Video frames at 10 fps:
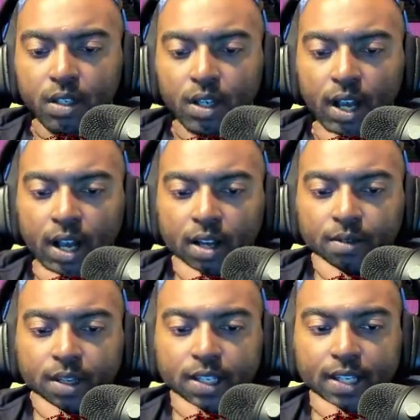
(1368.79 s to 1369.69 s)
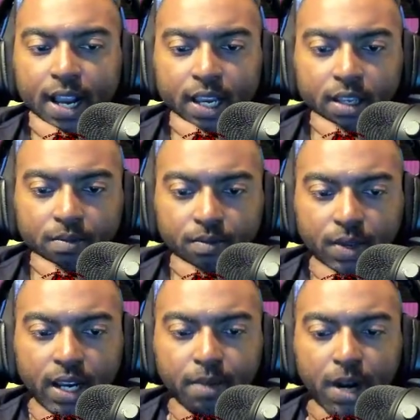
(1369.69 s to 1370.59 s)
because I am
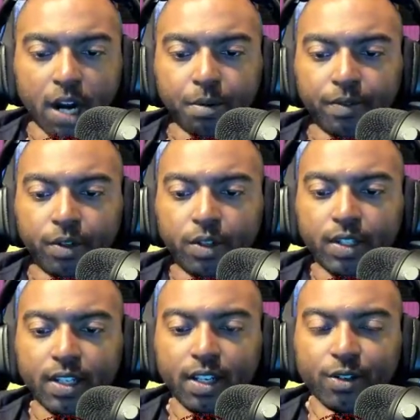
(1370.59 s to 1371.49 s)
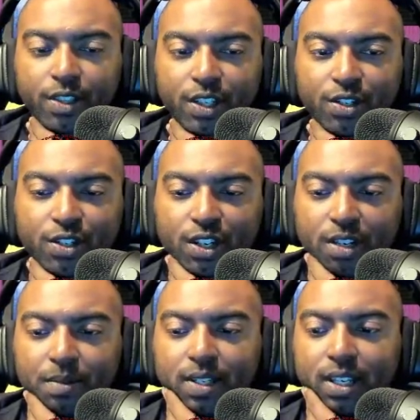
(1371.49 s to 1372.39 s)
hyper focused in on these
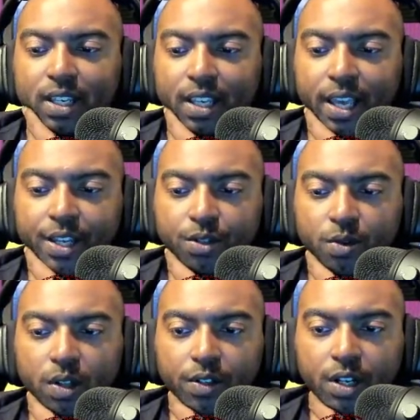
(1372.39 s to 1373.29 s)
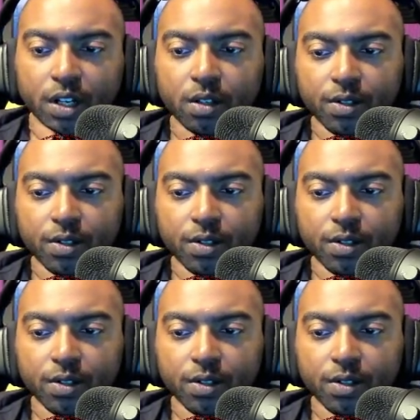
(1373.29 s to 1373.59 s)
ships, as you all know.